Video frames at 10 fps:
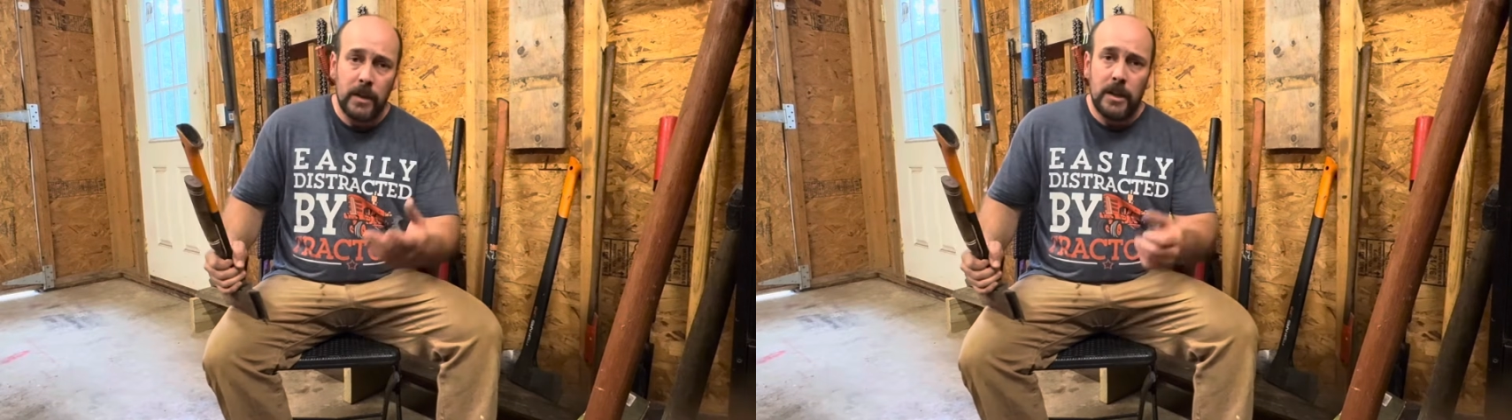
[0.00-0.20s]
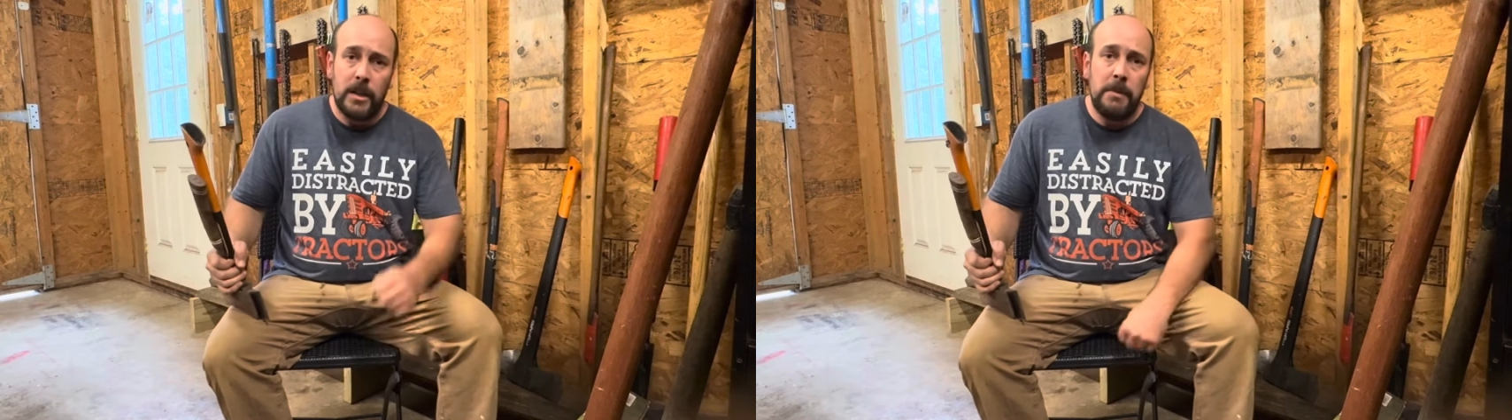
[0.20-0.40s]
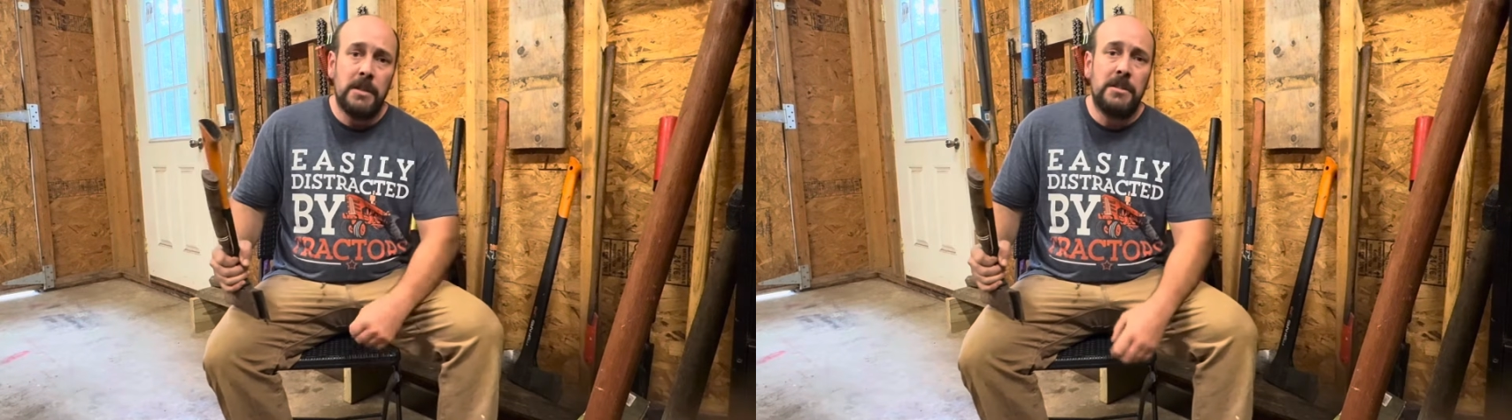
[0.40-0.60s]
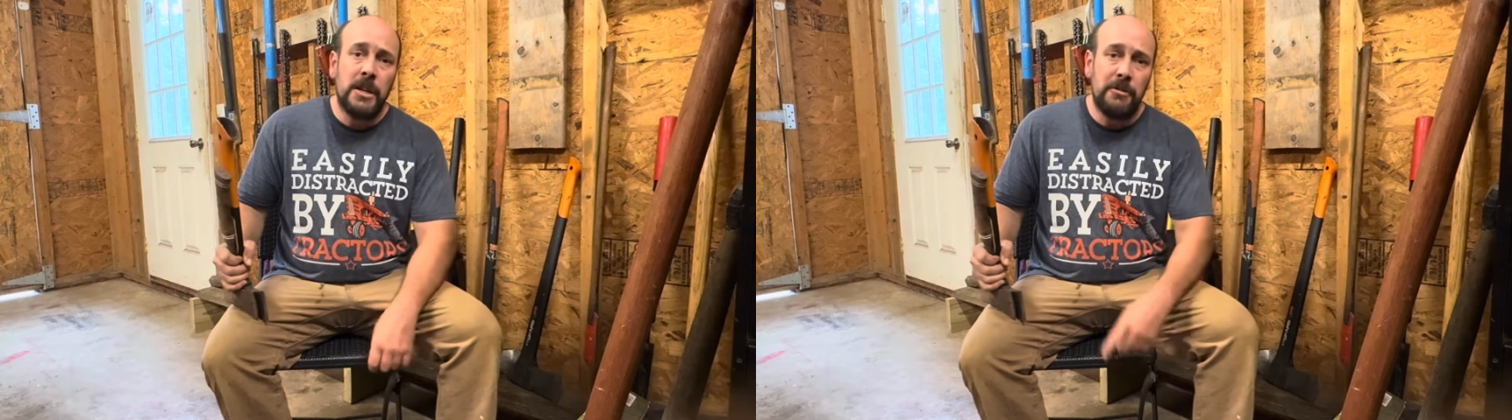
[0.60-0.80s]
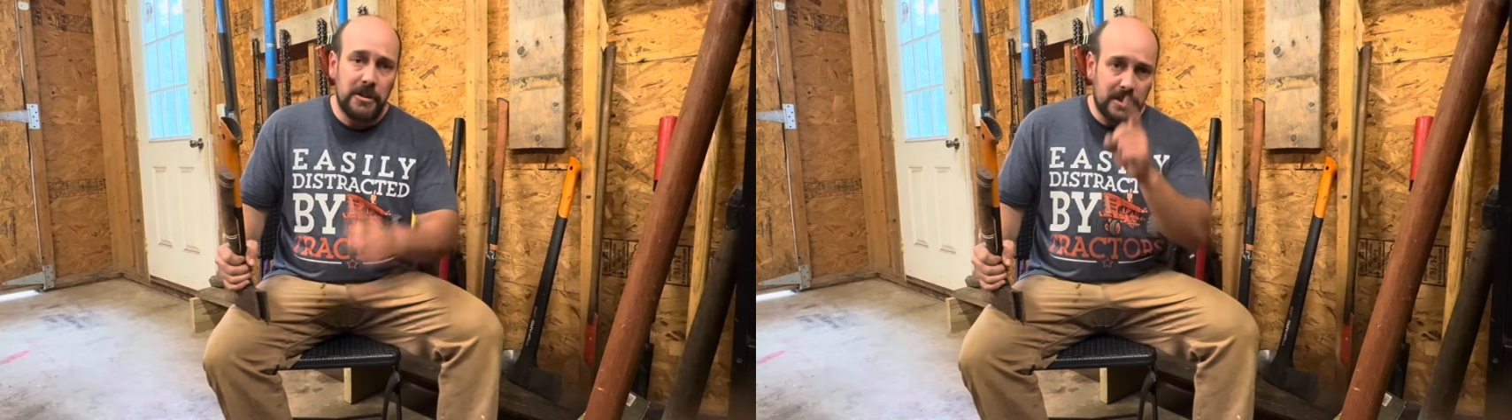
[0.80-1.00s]
to be a
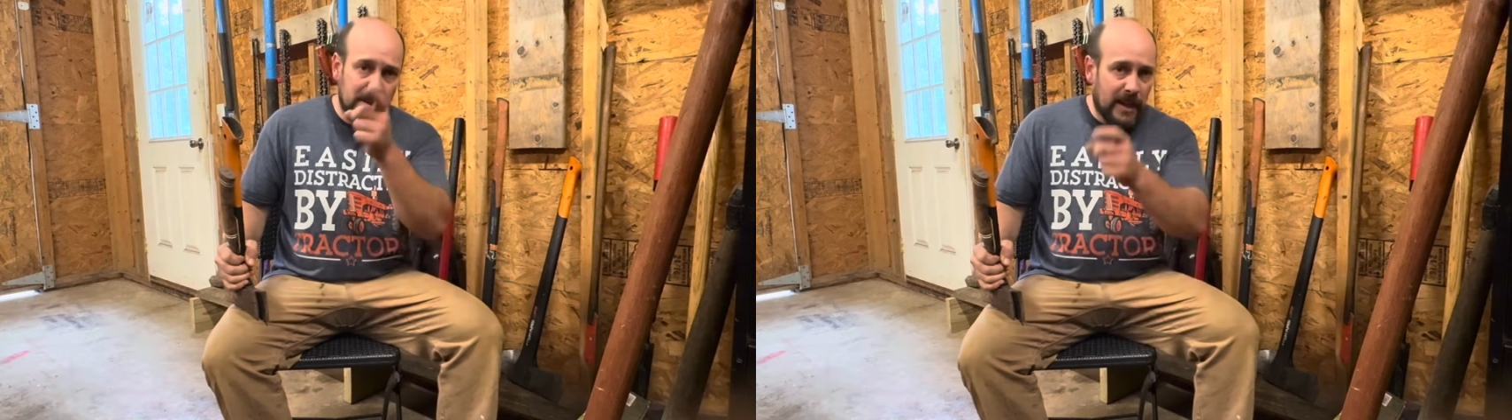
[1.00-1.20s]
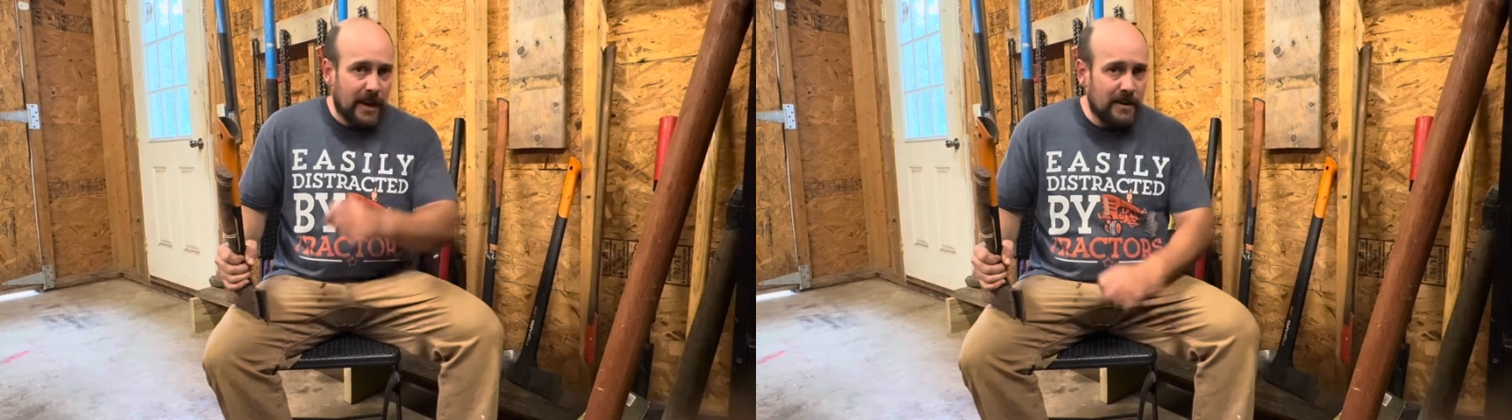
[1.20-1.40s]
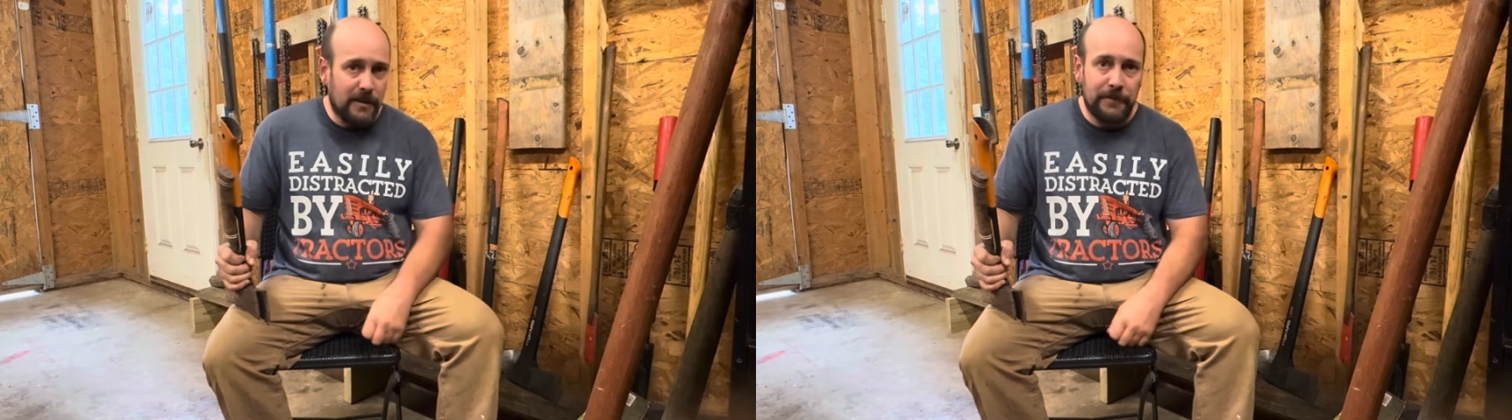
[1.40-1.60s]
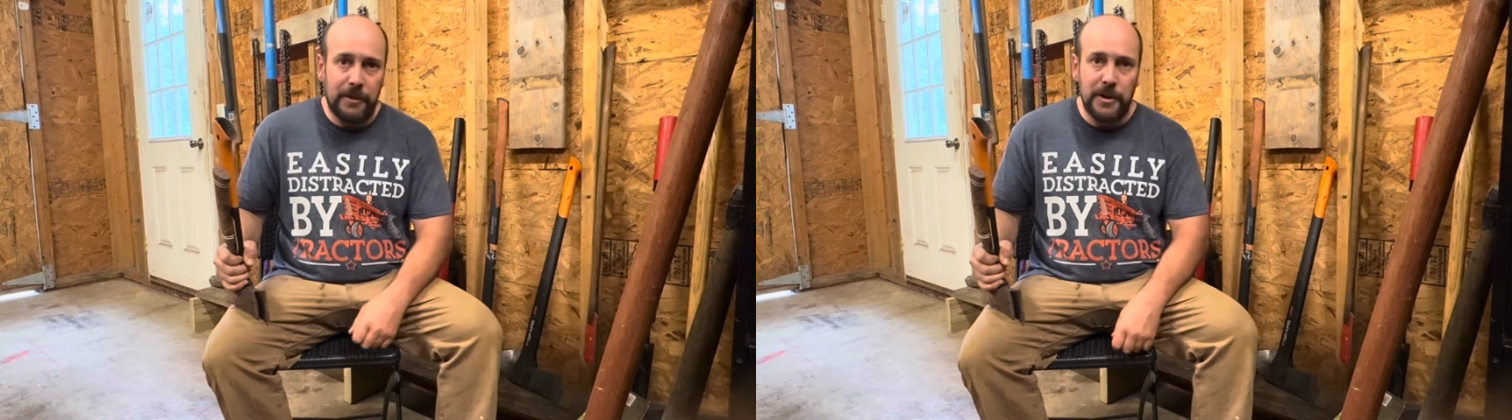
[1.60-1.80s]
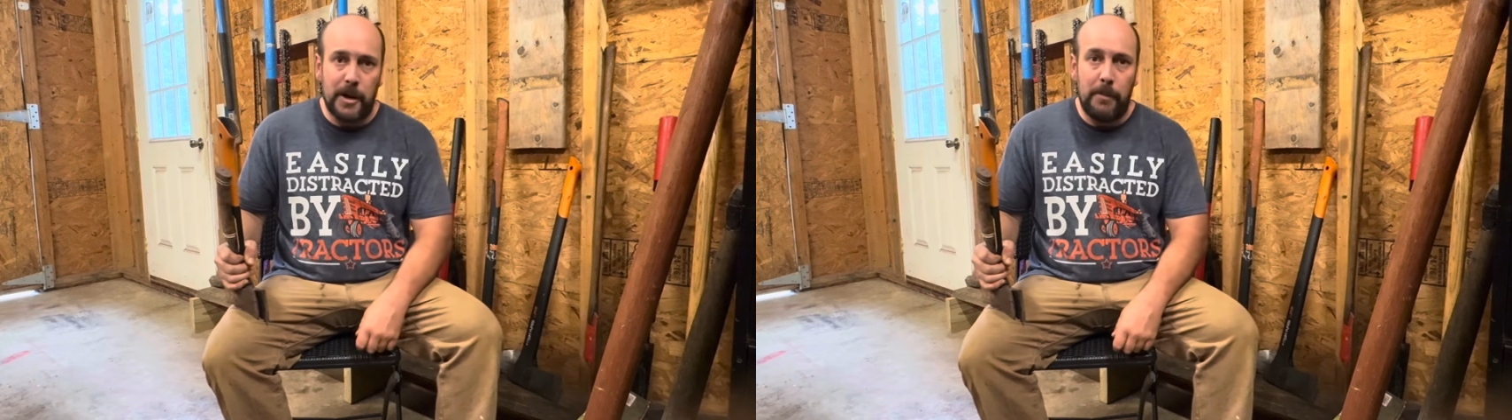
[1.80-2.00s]
serious contender for
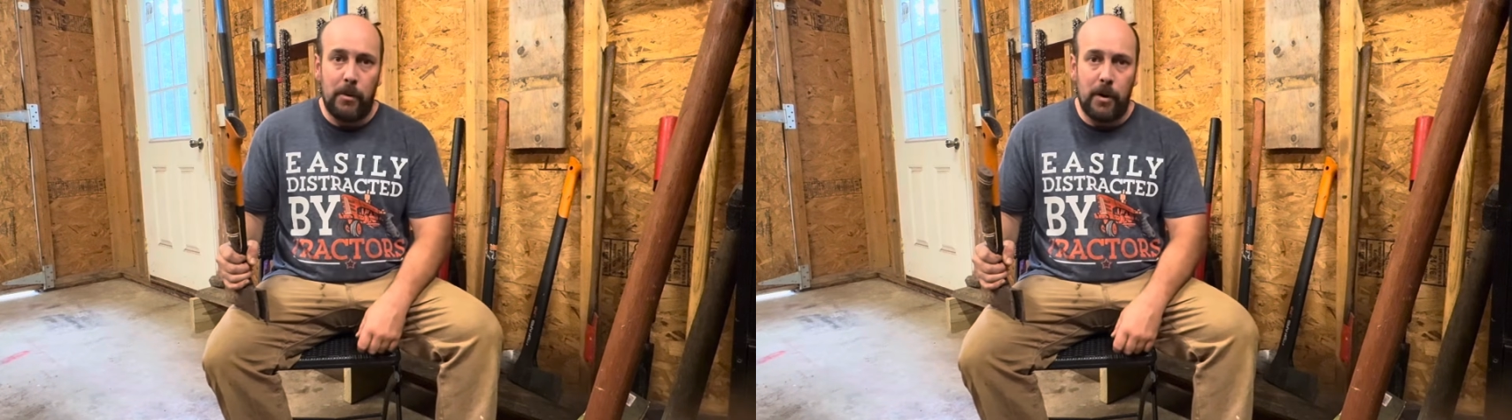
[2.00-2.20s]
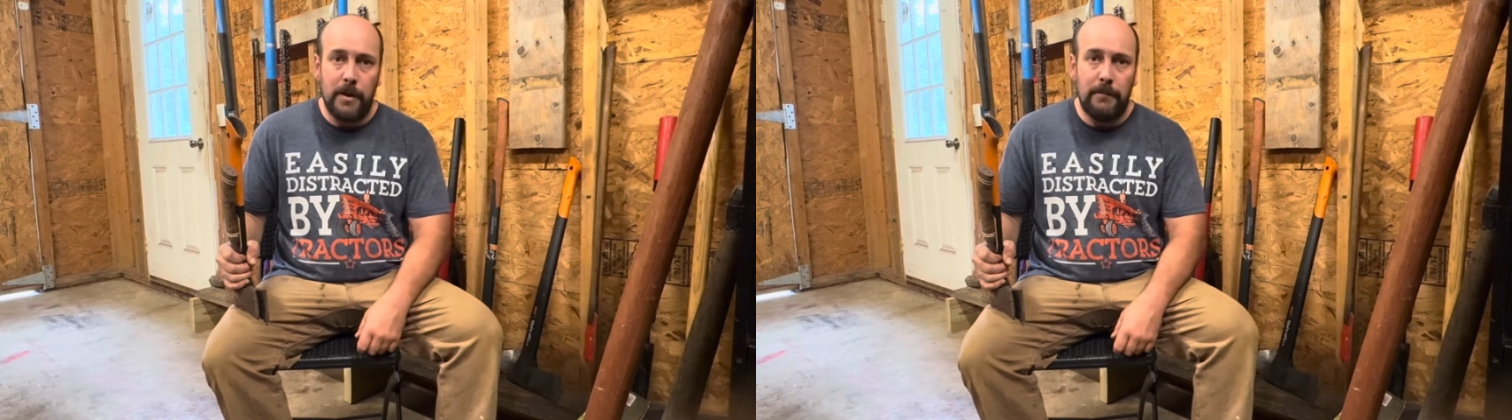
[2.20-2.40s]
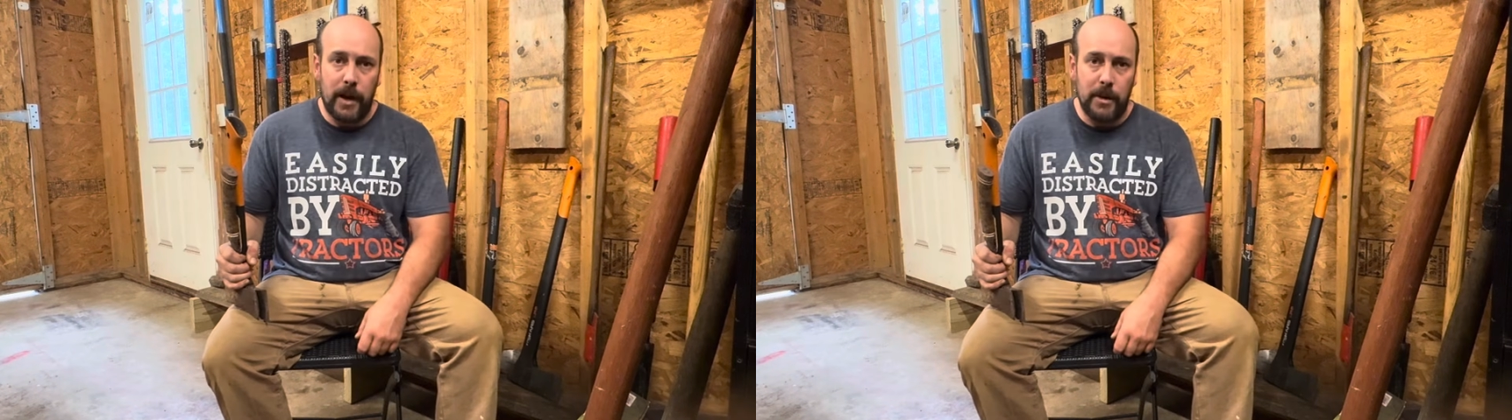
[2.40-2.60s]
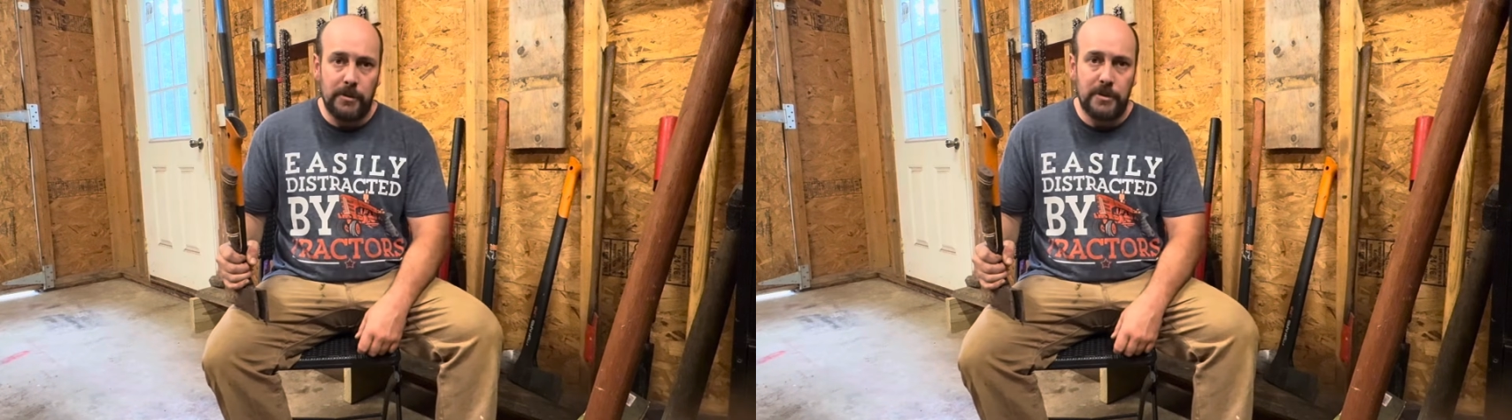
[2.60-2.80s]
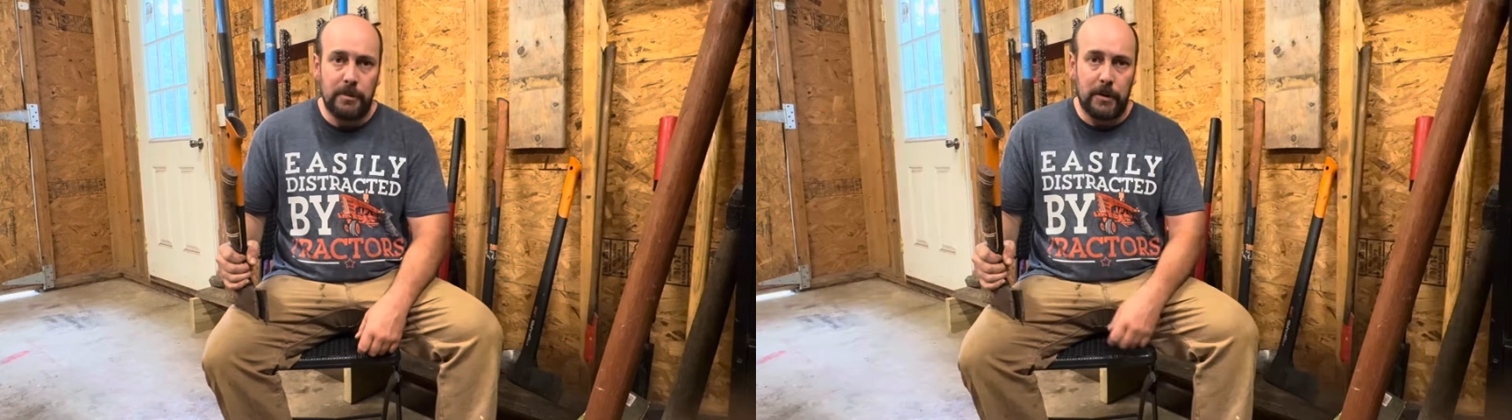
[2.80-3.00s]
your #1
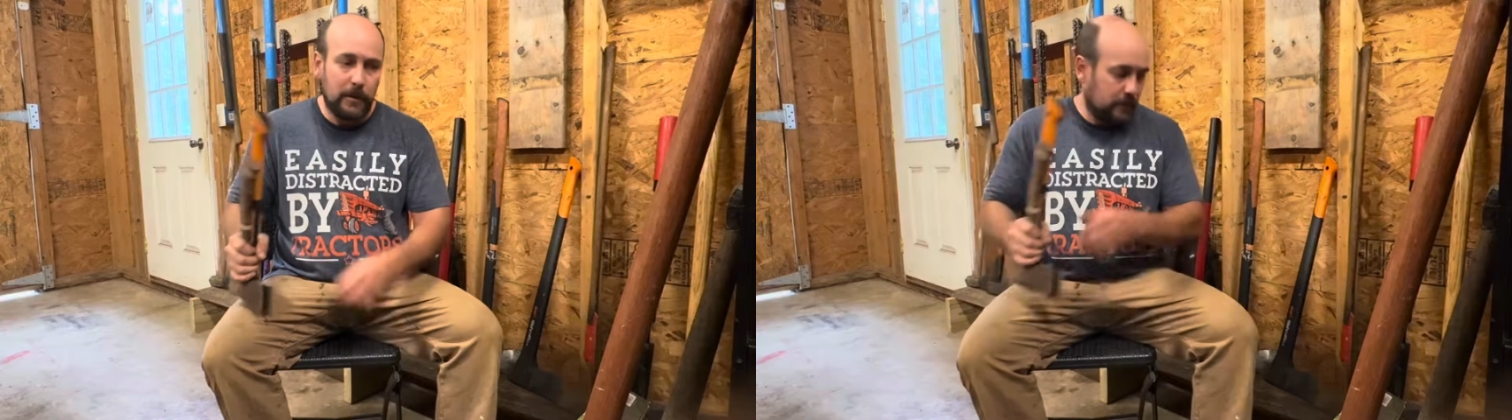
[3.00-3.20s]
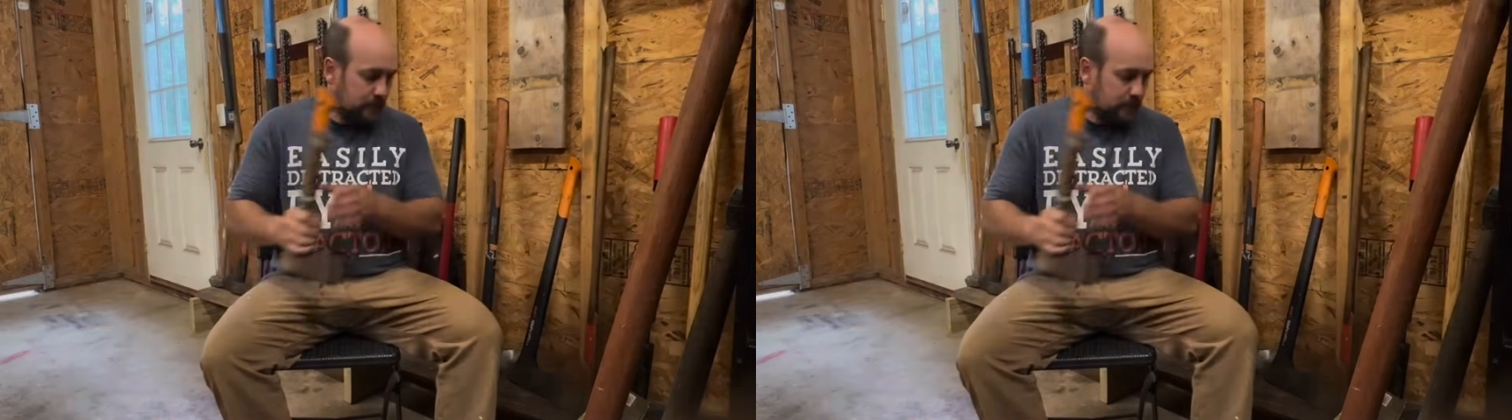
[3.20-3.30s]
firewood splitter.